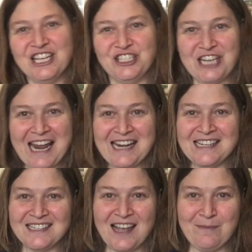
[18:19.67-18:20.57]
Jane
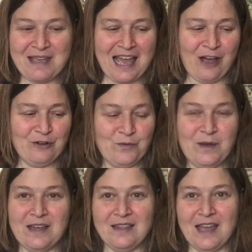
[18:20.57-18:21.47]
is coming out
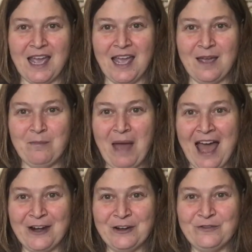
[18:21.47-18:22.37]
with a
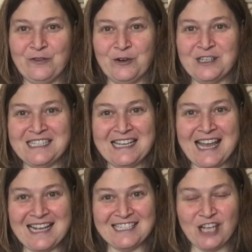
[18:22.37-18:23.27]
pattern for
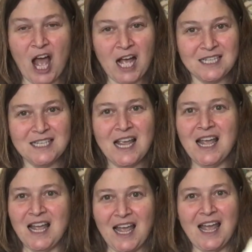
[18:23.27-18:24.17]
DK socks,
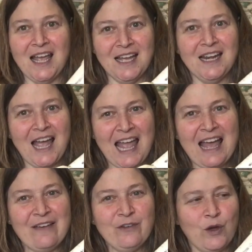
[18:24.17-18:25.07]
and I
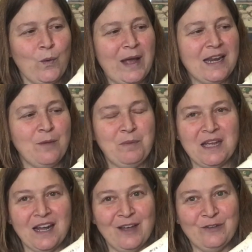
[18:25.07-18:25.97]
have quite a
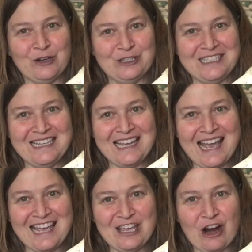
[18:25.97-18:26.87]
bit of her
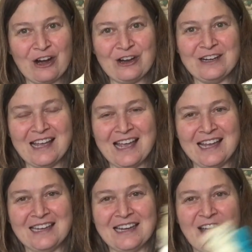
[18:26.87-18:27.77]
DK yarn,
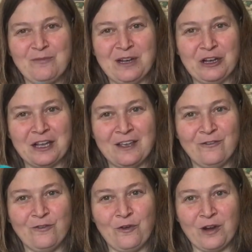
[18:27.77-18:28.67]
and I've been looking
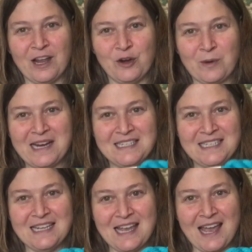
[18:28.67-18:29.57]
for a great
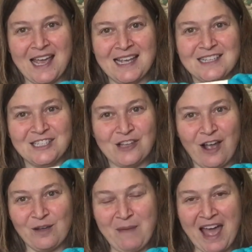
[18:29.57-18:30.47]
DK
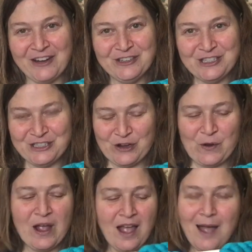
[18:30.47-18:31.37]
sock pattern.
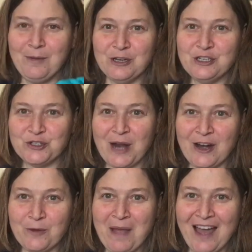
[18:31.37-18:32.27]
So I'm going to try
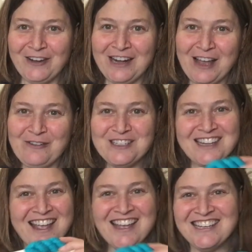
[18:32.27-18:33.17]
her pattern out
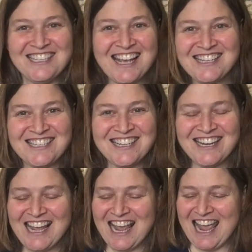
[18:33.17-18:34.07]
and test
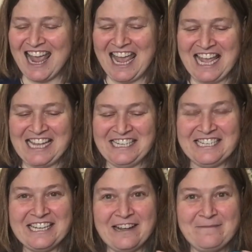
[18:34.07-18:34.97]
it and